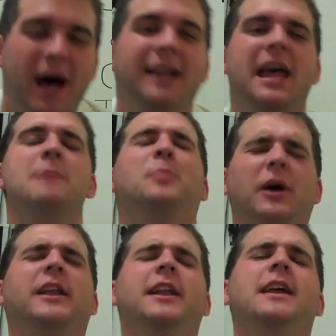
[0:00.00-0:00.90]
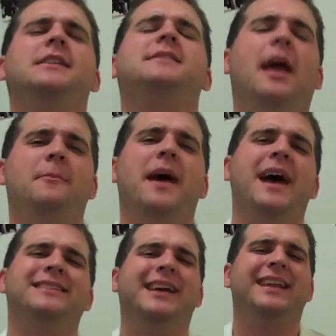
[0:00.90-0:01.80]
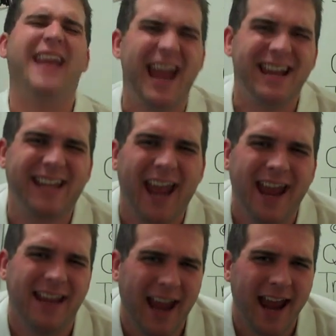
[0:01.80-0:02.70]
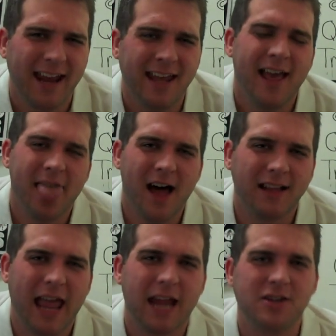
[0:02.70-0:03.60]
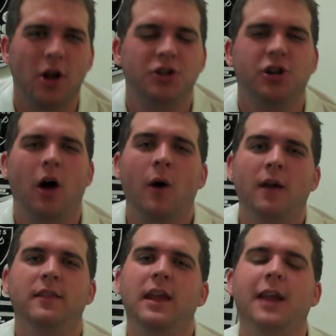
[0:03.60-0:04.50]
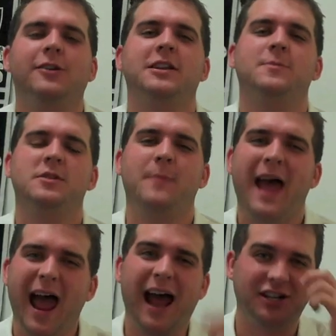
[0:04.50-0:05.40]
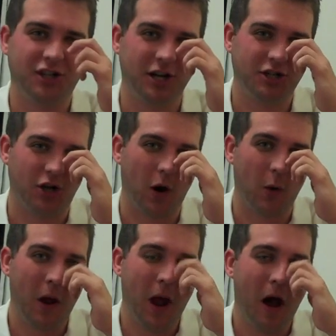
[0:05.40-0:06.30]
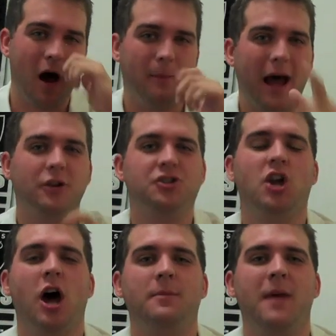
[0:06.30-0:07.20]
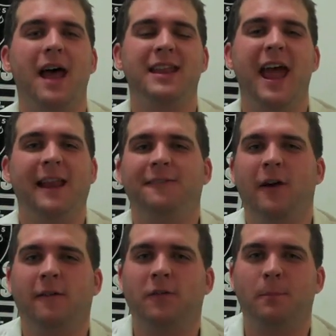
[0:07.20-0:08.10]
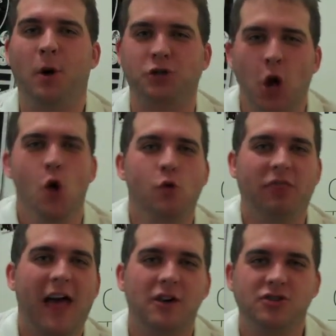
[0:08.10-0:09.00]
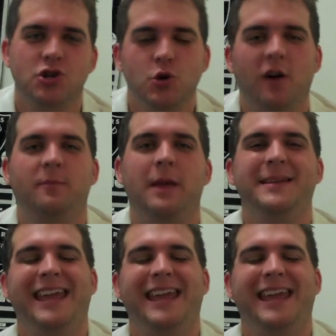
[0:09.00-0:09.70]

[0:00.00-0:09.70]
my den, but it is the Madden, aka the Laser Show, the internet's most passionate show about John Madden NFL football 2012, baby.